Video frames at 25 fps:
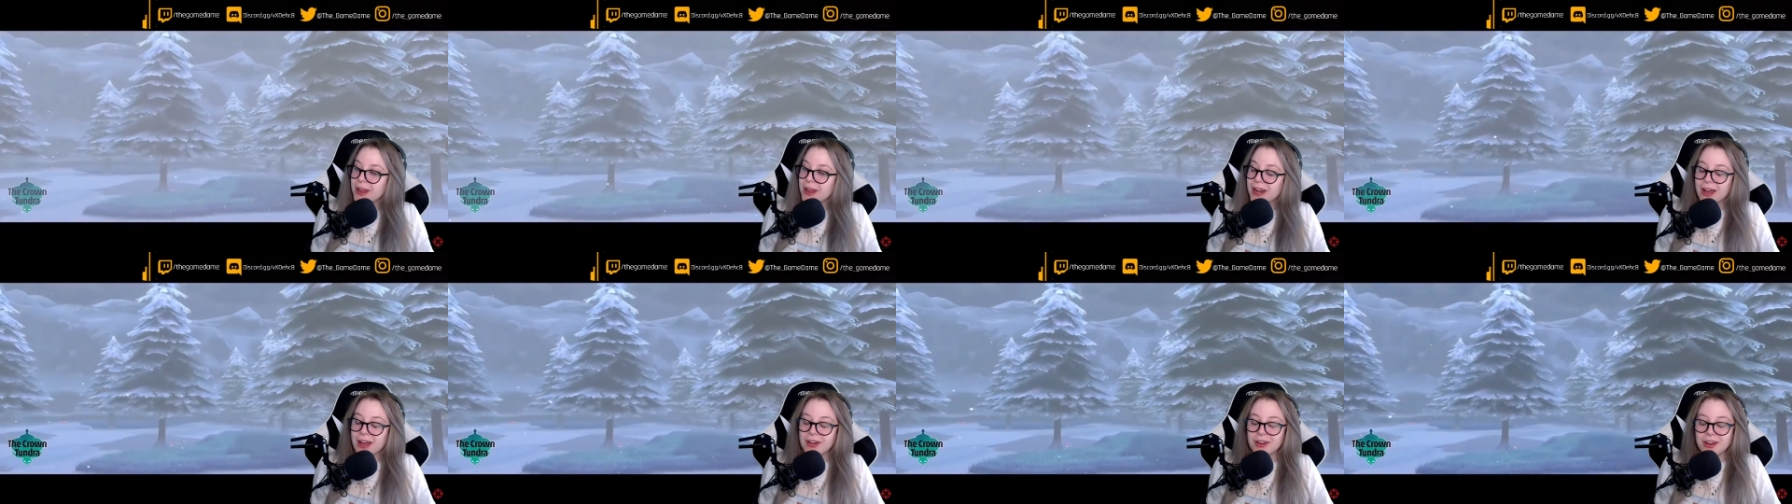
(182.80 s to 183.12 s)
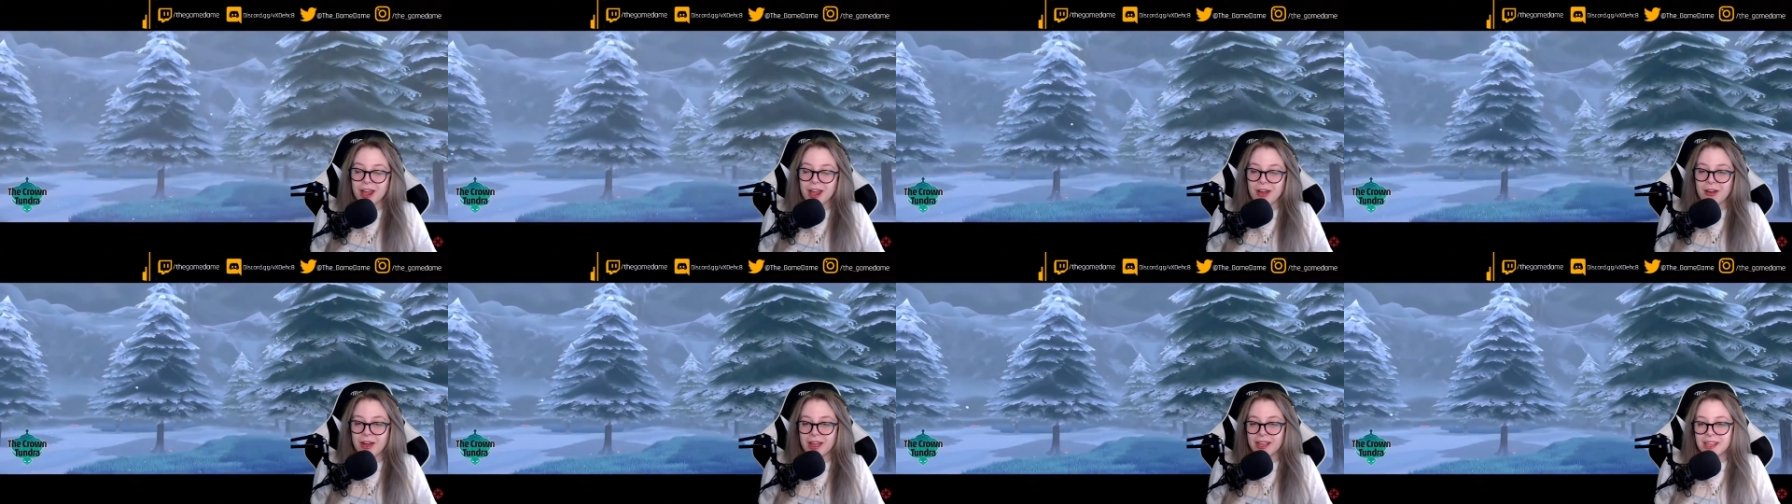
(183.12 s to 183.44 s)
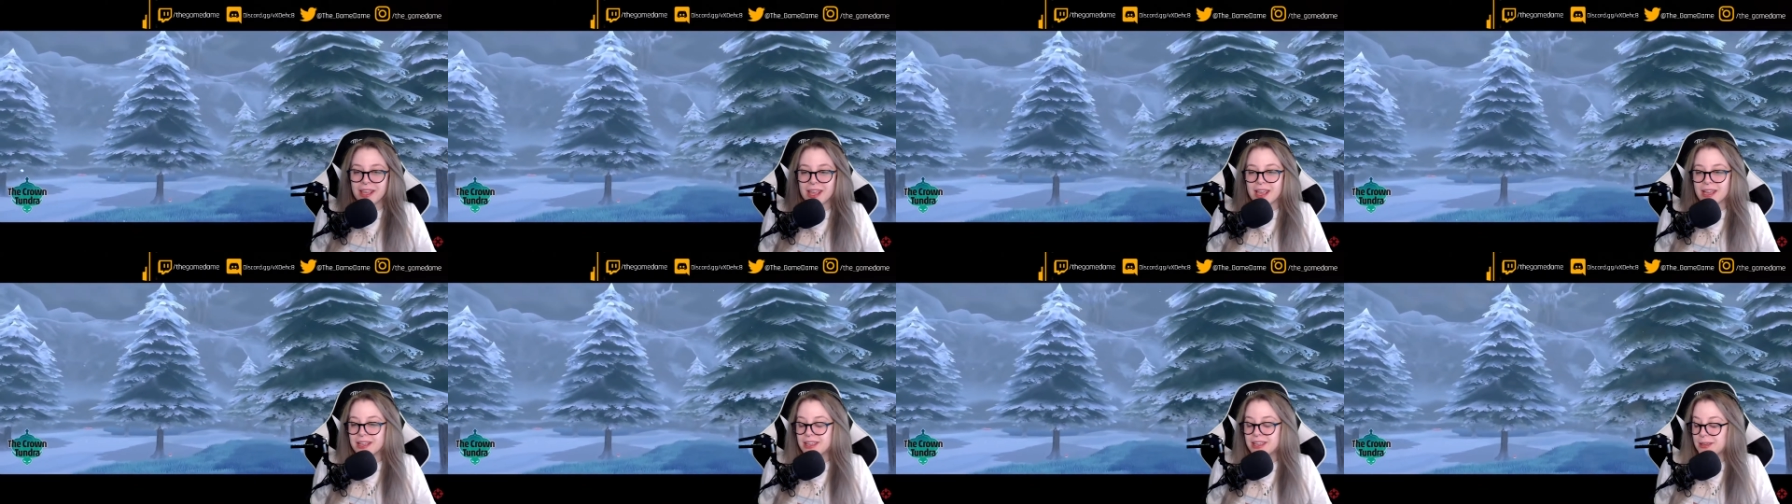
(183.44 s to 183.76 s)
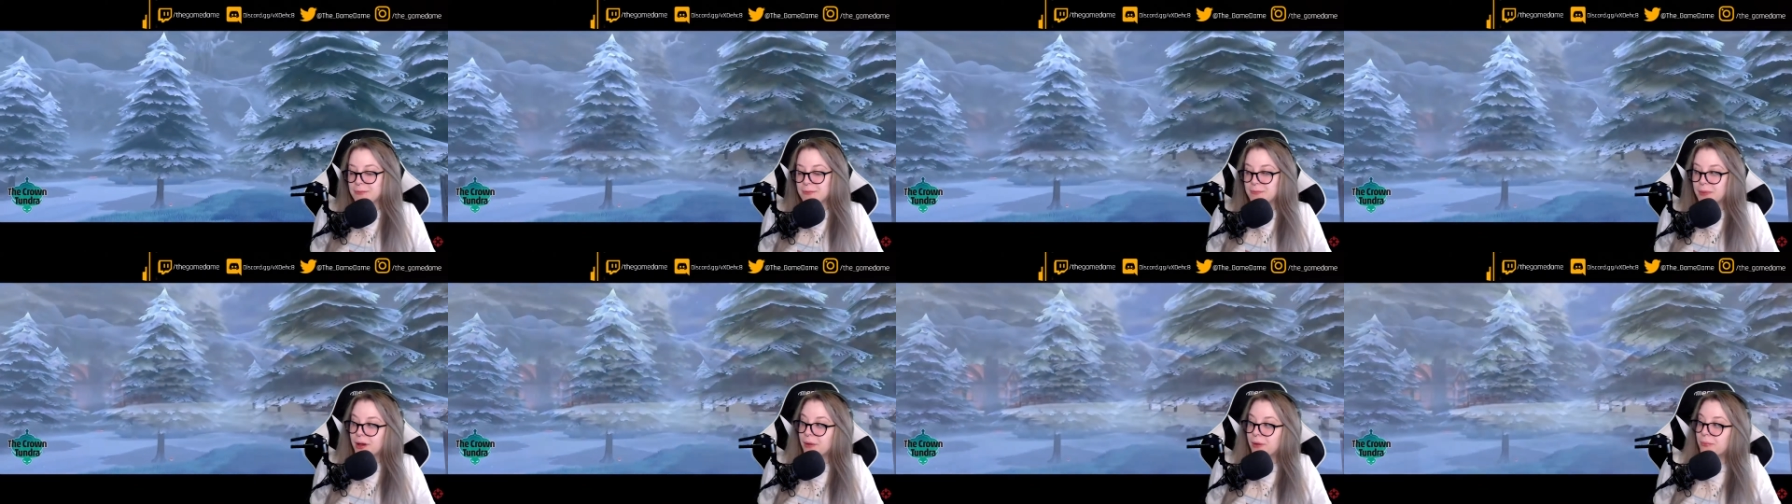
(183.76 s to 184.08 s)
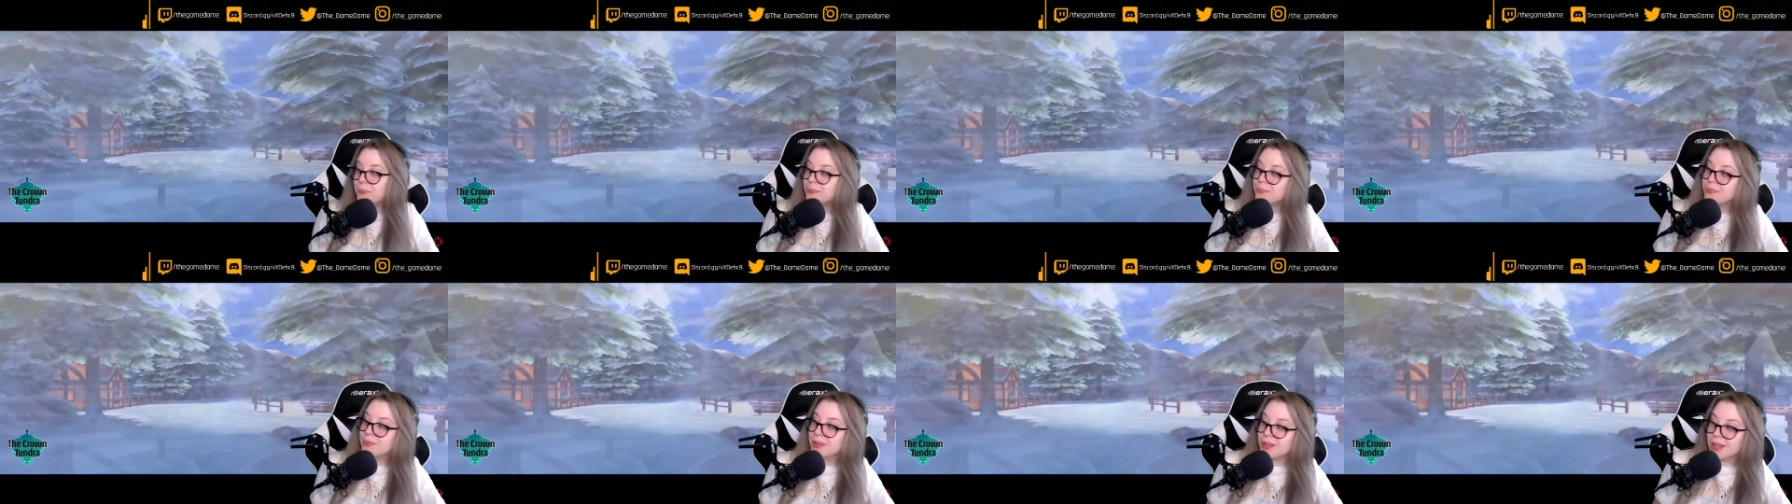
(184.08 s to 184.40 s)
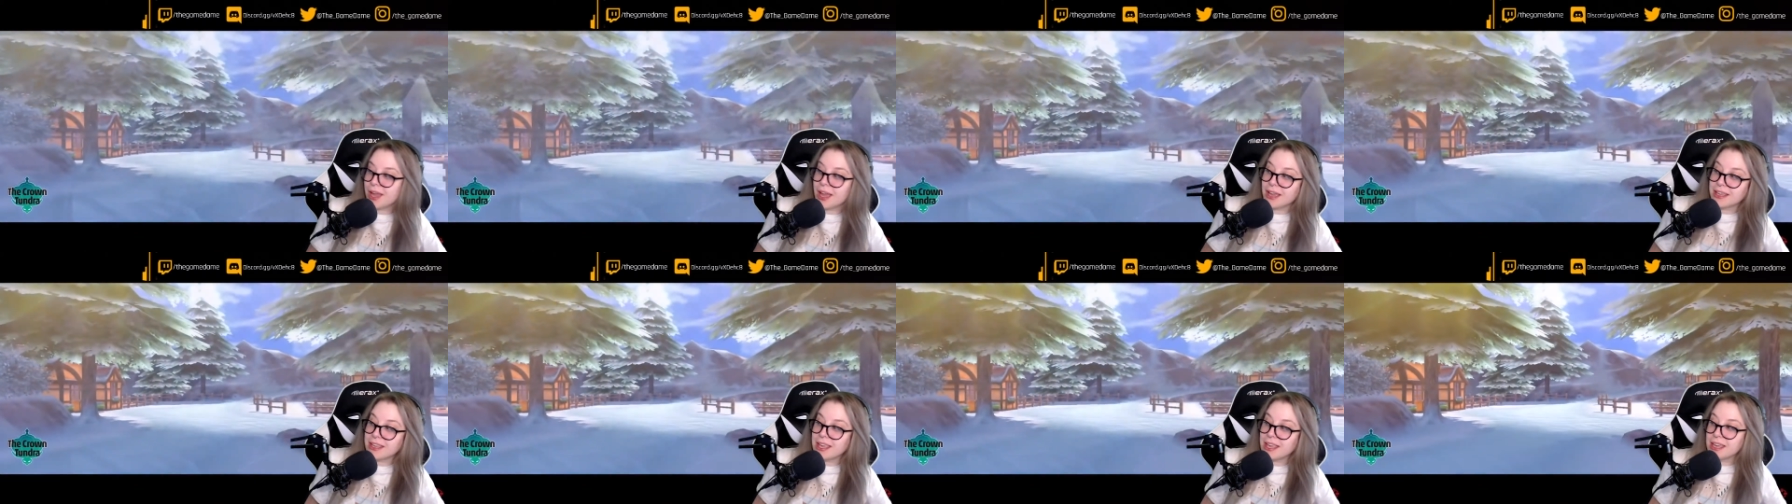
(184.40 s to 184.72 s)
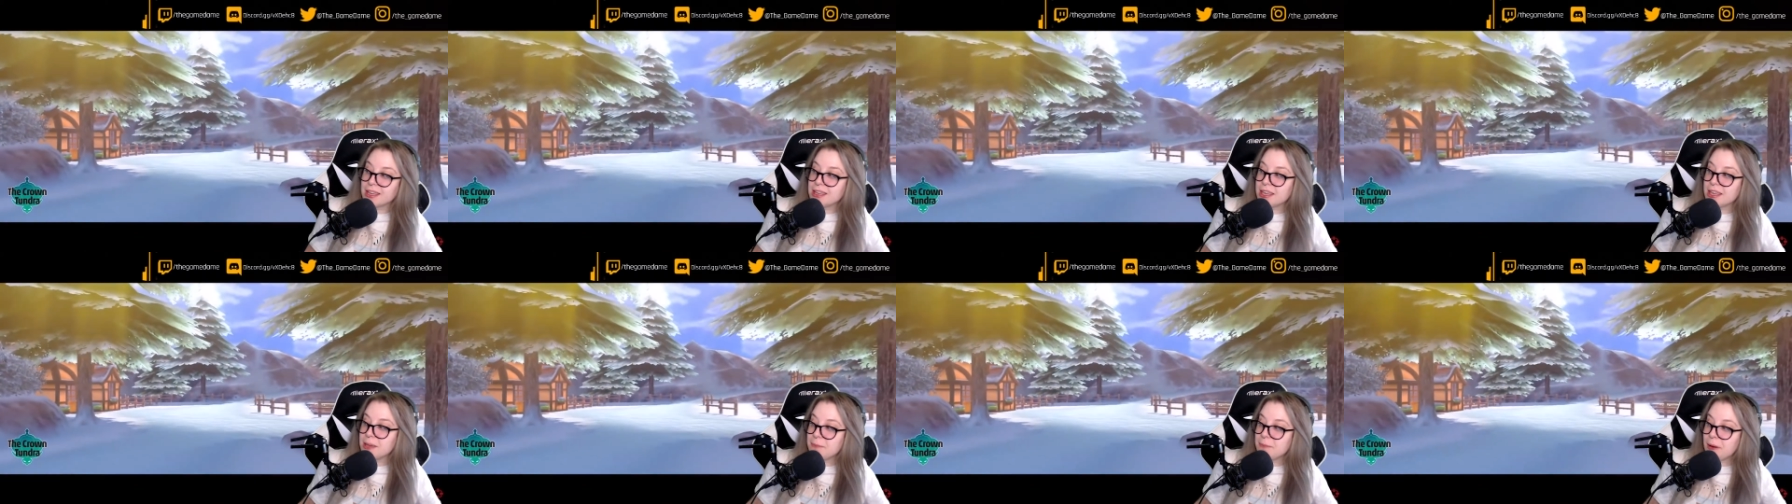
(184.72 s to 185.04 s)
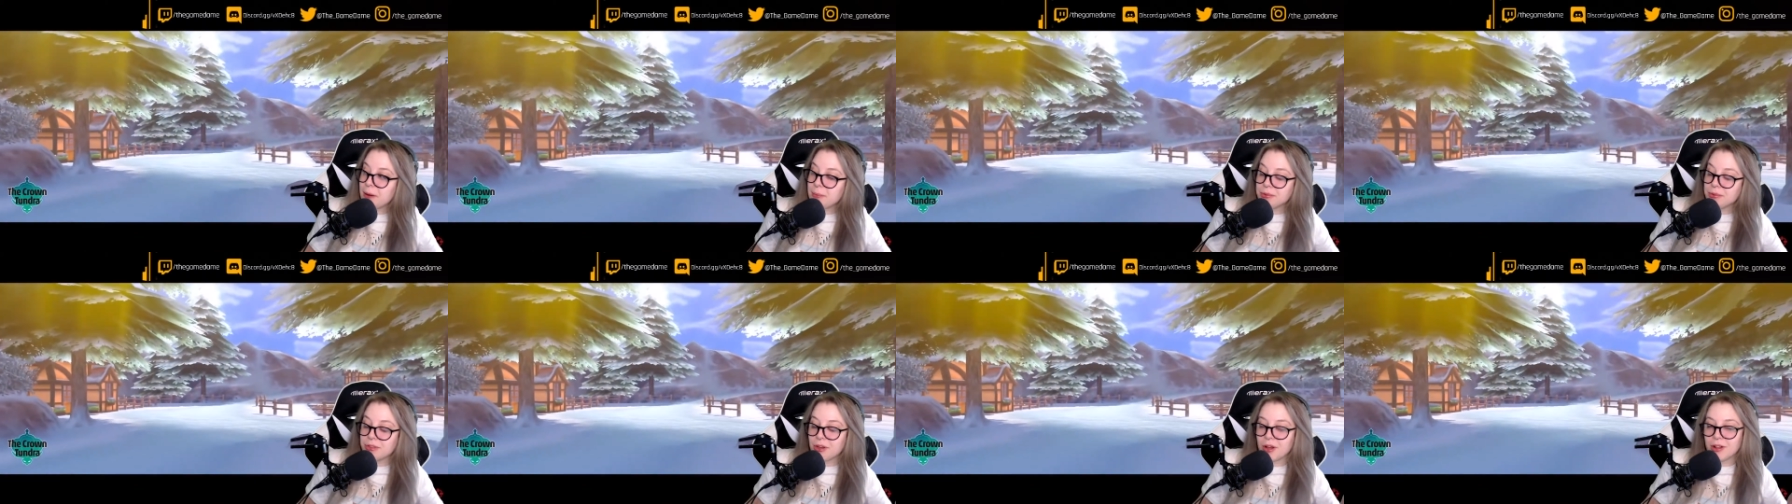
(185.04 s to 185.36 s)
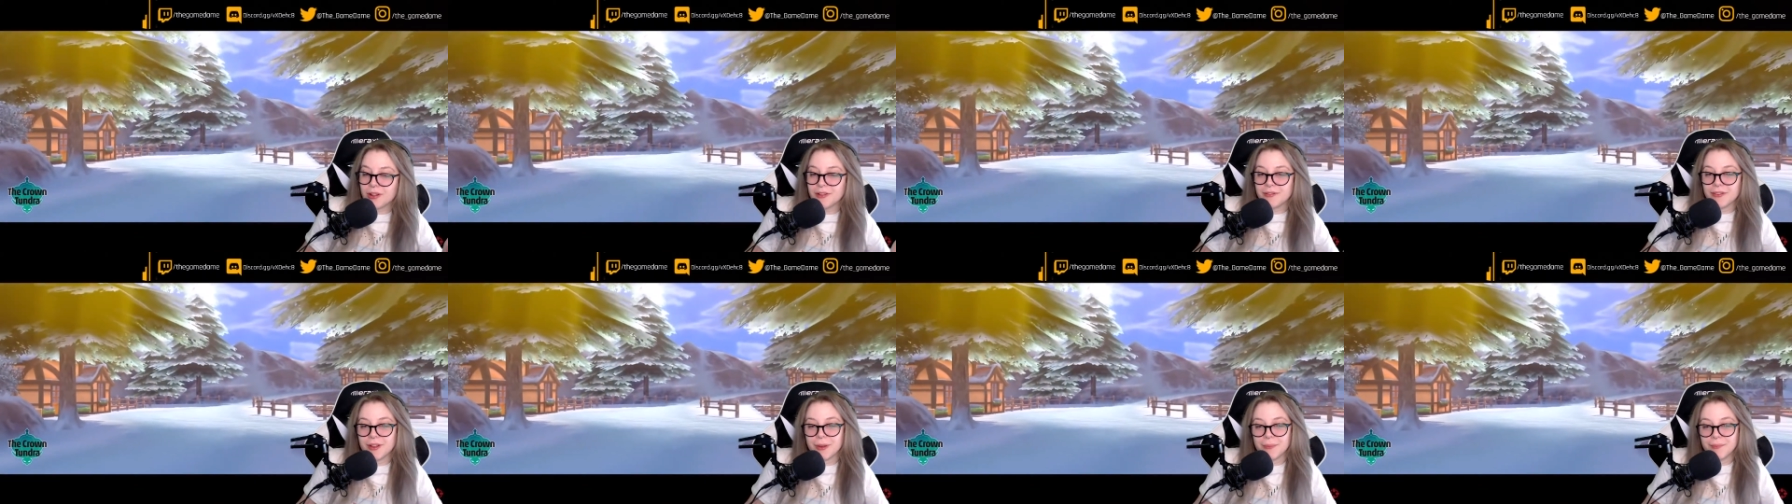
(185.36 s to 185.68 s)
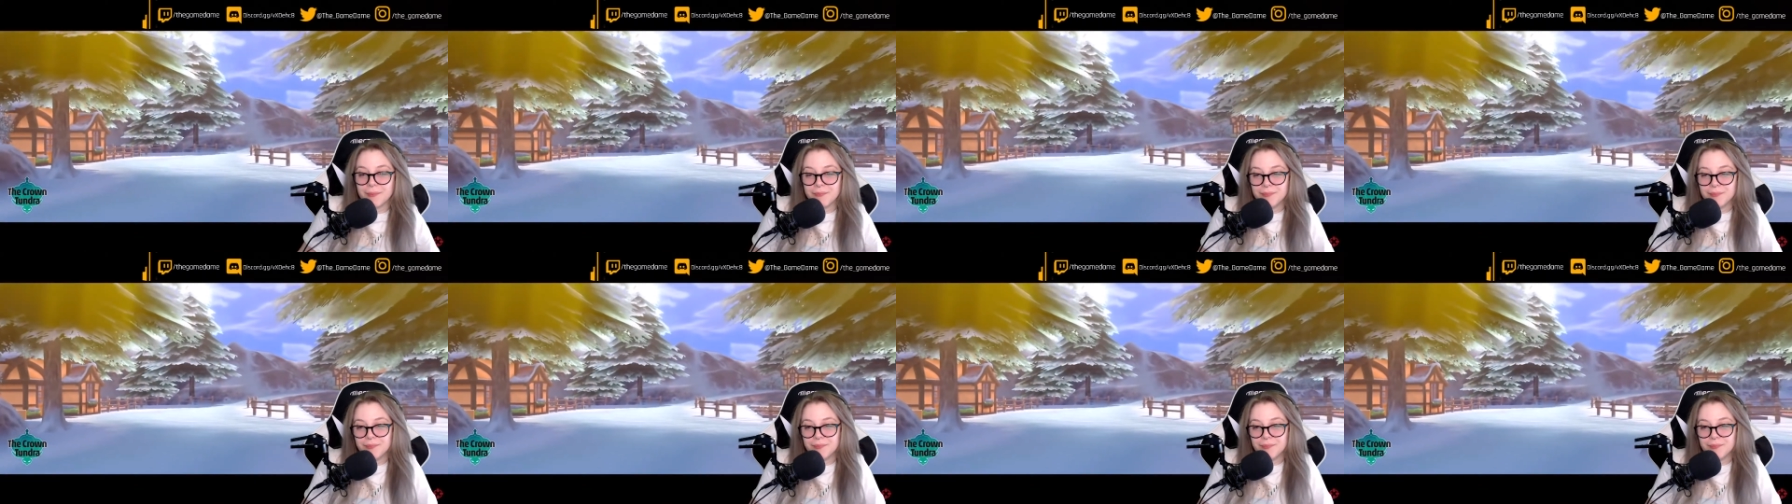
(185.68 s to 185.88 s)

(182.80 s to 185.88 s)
out now, I can't keep up. I can't keep up with all of them.